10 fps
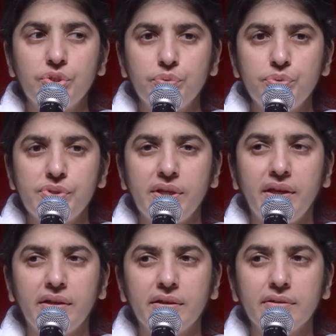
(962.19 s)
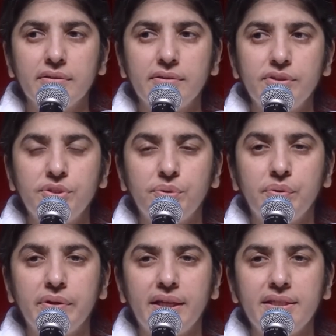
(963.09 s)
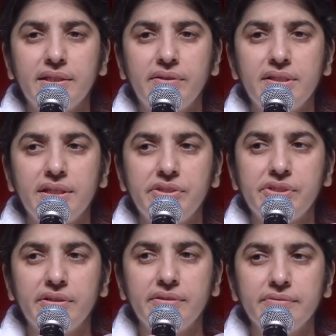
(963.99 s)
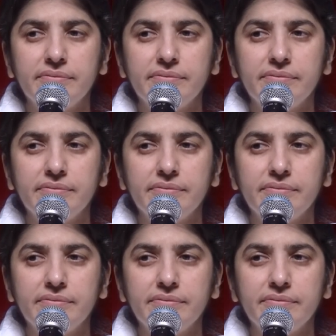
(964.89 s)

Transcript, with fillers: choosing to create irritation.